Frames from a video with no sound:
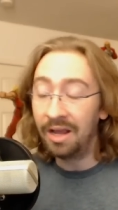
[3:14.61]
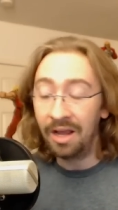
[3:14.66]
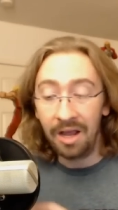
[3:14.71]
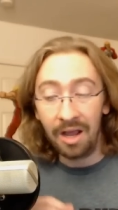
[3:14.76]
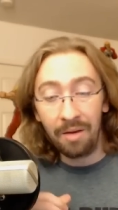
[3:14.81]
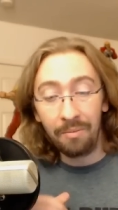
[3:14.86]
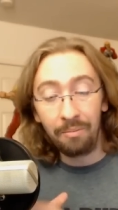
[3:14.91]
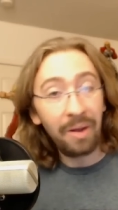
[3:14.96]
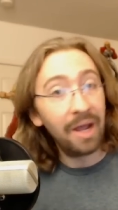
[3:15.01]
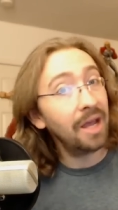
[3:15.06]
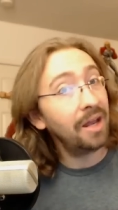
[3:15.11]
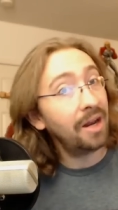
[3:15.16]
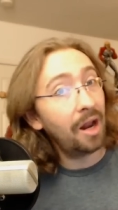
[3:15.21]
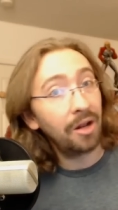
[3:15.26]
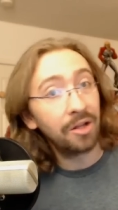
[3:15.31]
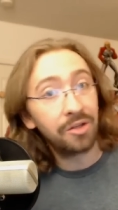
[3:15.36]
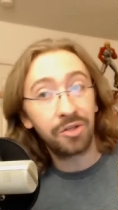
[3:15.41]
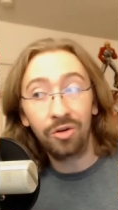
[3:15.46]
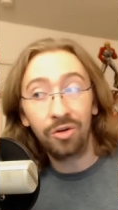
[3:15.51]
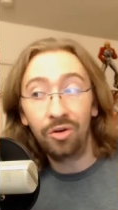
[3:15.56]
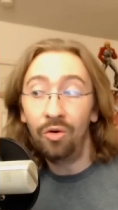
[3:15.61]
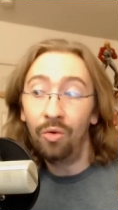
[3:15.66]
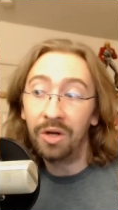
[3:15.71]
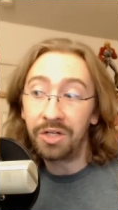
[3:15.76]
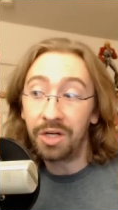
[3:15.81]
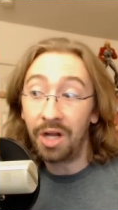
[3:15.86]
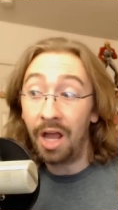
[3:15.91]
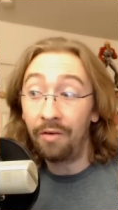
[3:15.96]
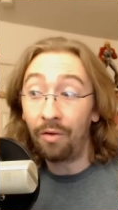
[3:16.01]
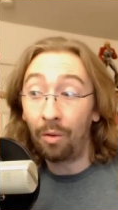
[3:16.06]
Bayonetta 2, which
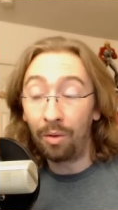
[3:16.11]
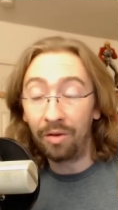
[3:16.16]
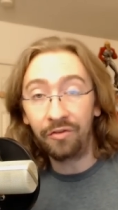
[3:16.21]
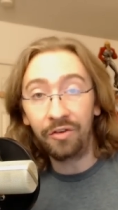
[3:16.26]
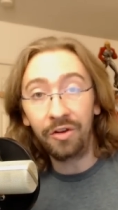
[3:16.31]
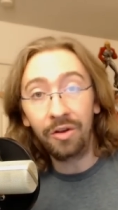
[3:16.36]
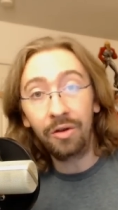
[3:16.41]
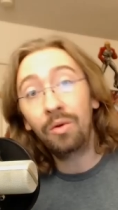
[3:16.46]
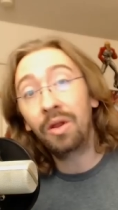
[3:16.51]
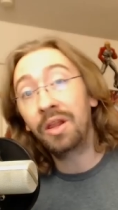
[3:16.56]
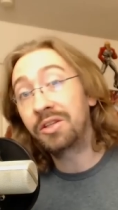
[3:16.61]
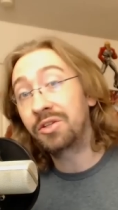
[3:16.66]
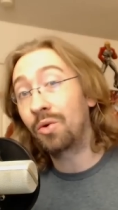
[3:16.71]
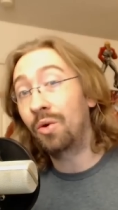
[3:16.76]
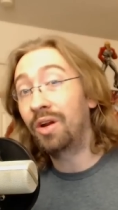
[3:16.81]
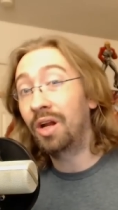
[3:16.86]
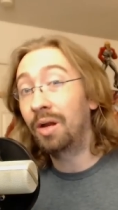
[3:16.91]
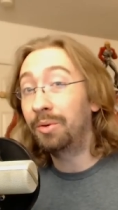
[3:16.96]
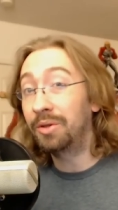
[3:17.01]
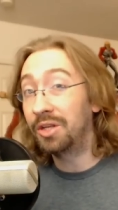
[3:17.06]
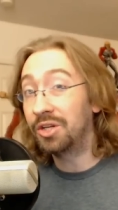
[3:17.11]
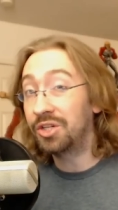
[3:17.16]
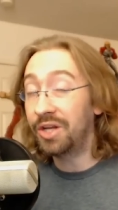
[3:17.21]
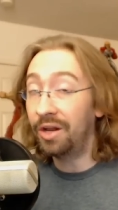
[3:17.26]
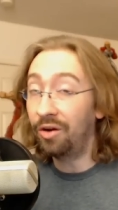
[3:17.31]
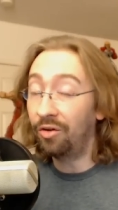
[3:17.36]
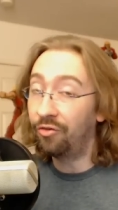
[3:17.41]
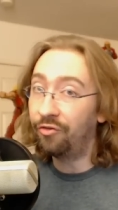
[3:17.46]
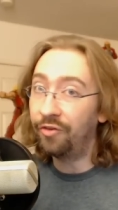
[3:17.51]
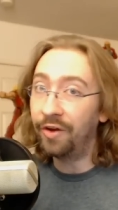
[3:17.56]
I have a review that's going up on the
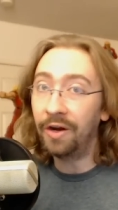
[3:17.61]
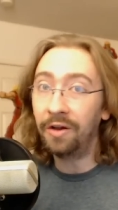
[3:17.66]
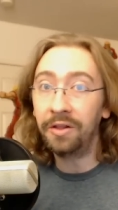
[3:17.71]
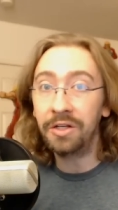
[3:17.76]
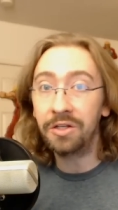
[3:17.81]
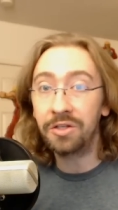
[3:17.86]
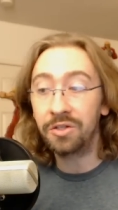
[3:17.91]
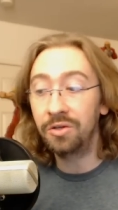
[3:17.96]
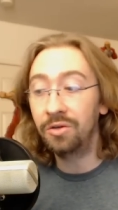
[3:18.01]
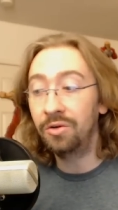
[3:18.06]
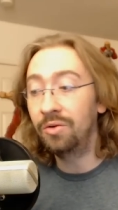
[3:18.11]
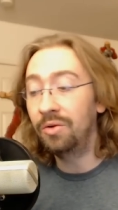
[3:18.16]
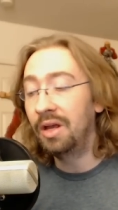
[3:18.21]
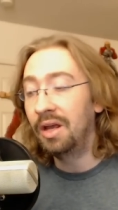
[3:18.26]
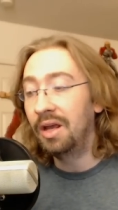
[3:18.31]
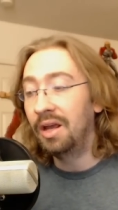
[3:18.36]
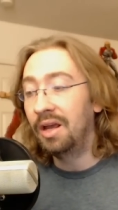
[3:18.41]
channel fairly soon,